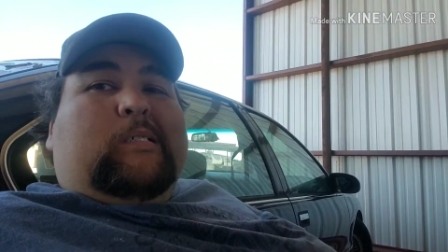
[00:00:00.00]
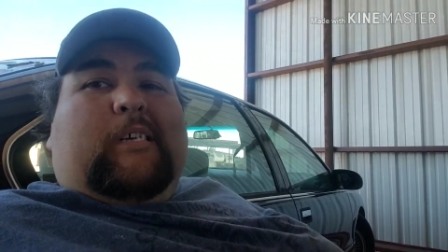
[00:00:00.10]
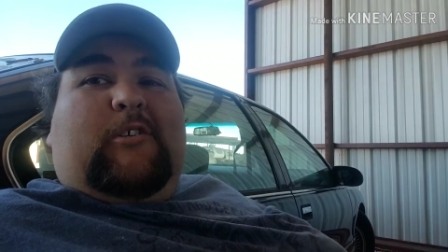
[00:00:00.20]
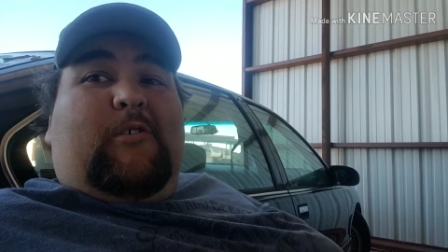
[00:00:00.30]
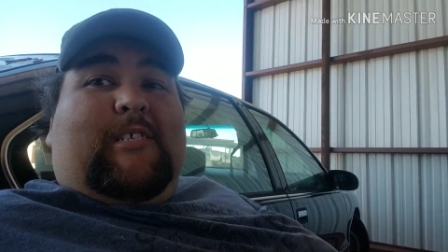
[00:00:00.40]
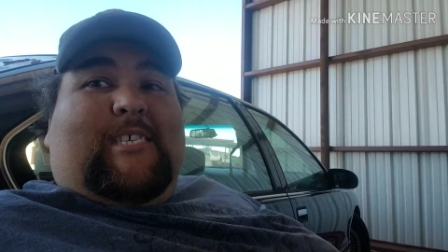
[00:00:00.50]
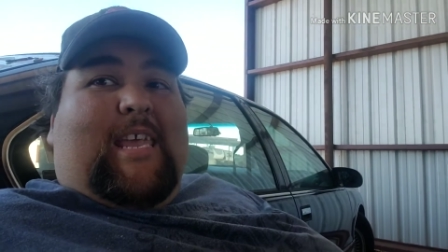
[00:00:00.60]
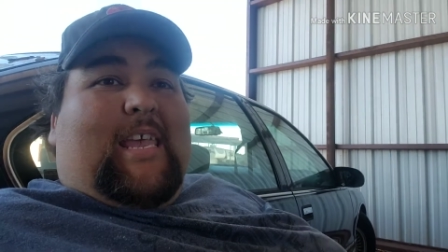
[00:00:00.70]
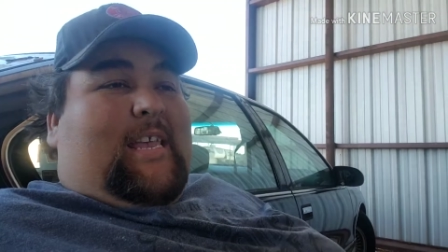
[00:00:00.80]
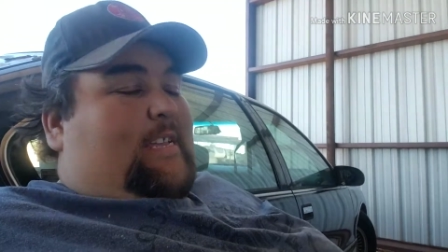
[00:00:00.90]
as you can
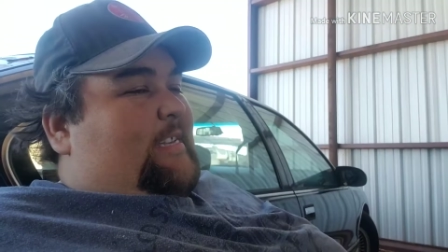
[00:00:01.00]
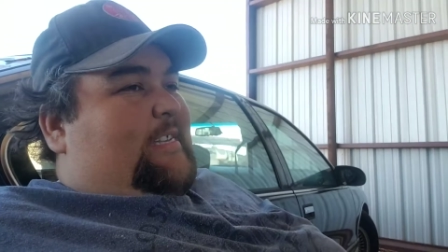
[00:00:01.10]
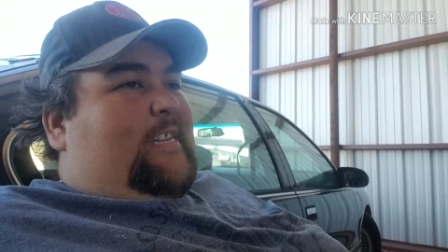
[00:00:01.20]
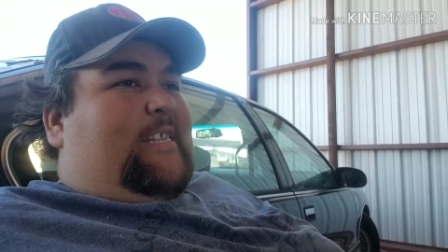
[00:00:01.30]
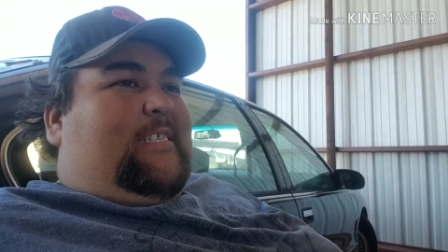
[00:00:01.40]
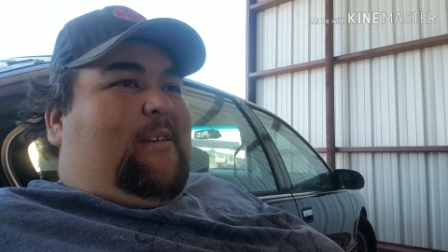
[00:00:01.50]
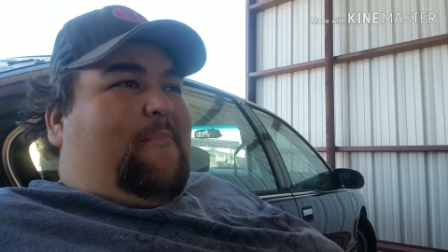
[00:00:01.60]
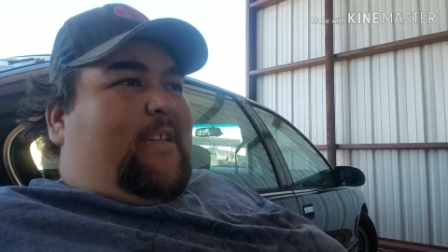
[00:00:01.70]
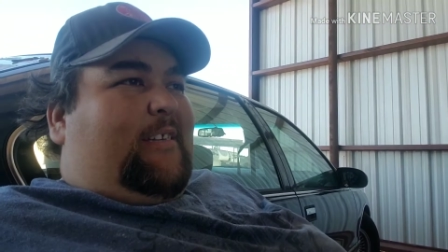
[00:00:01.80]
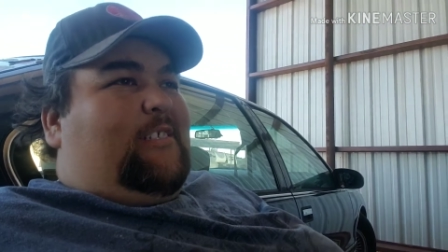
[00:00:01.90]
see, it isn't
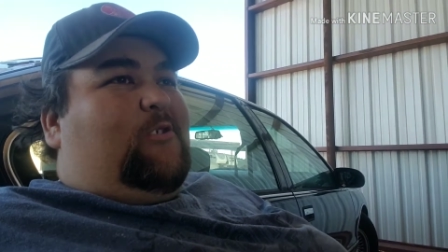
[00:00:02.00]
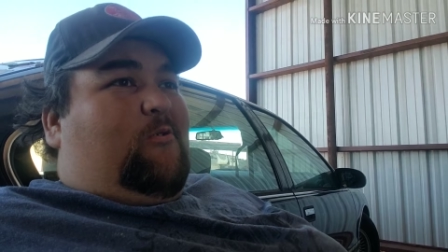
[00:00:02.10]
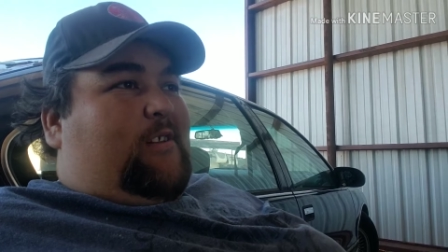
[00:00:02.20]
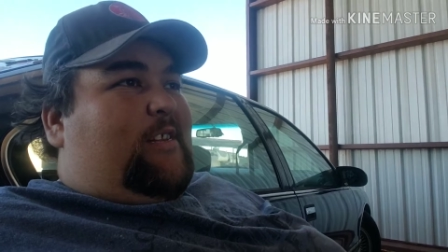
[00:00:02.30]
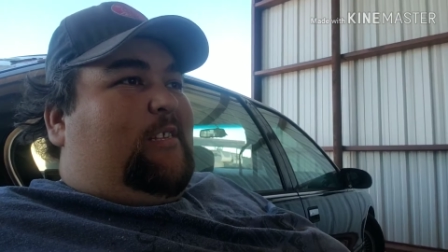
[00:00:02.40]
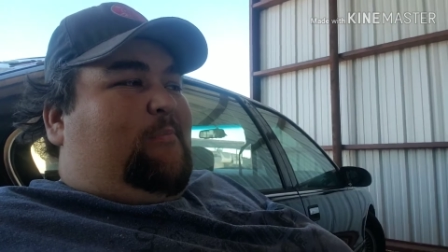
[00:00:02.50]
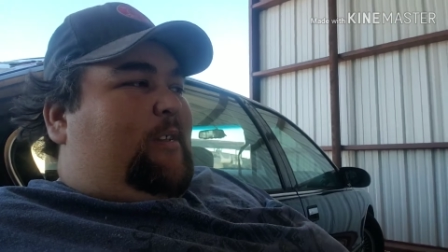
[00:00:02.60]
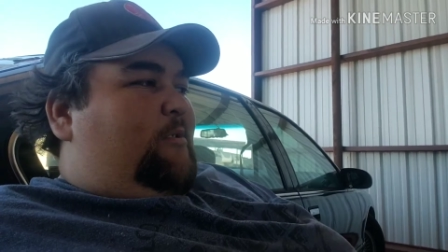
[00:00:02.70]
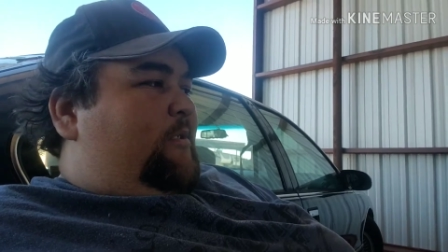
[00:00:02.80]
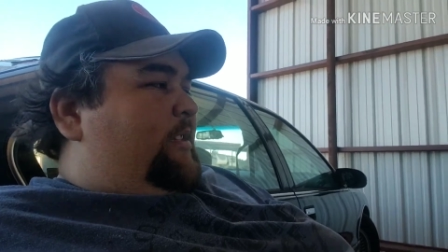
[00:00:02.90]
somebody else that's doing it, it's me
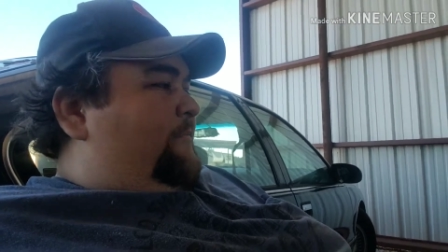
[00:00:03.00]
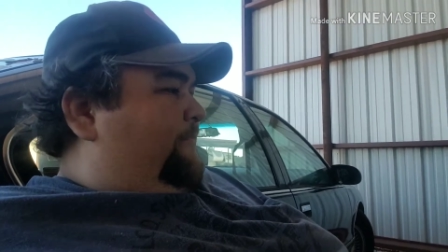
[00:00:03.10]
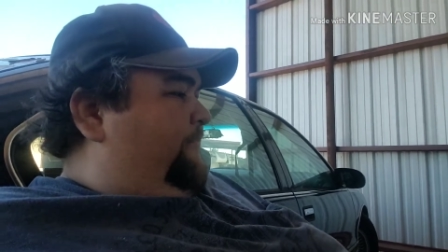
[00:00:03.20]
doing it.